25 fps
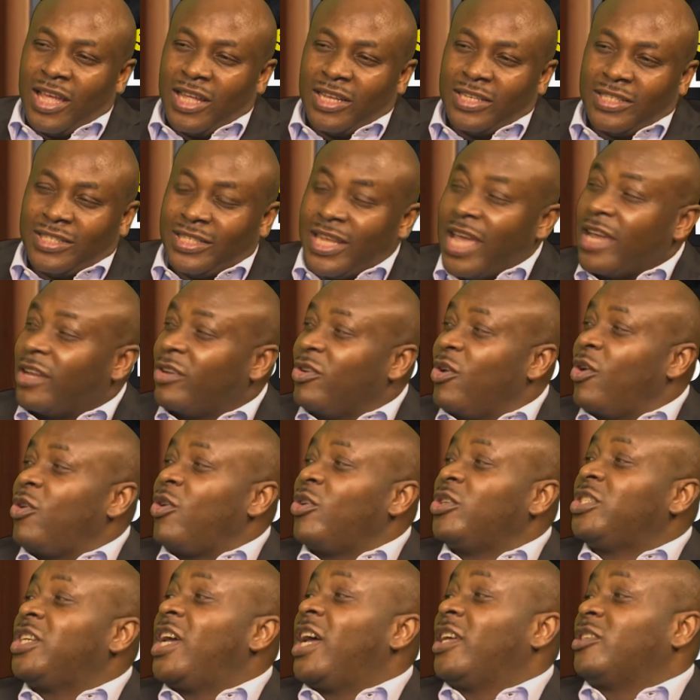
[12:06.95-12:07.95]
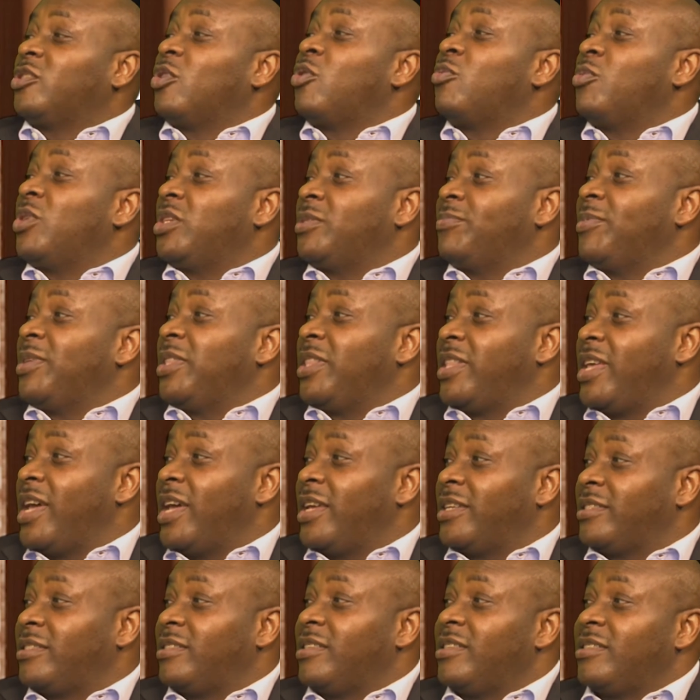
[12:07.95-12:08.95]
Technology has always been there
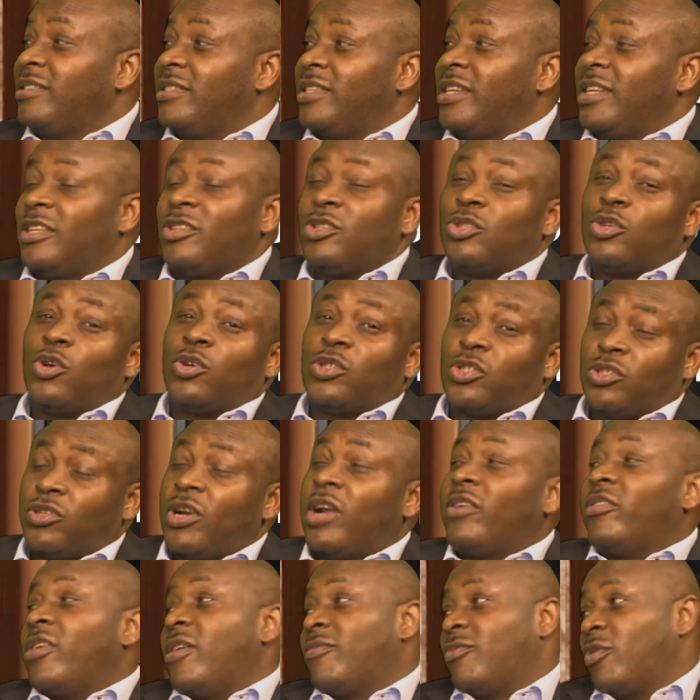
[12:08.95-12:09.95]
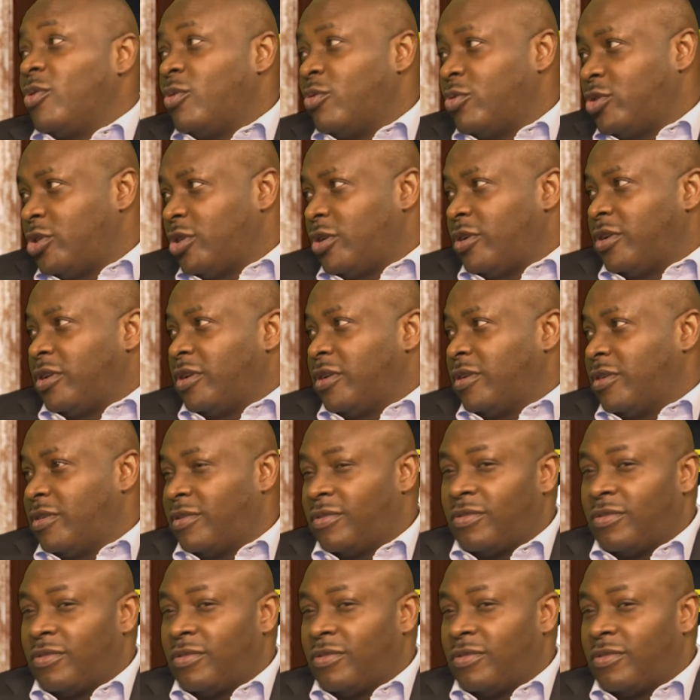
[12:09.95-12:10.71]
since the Industrial Revolution.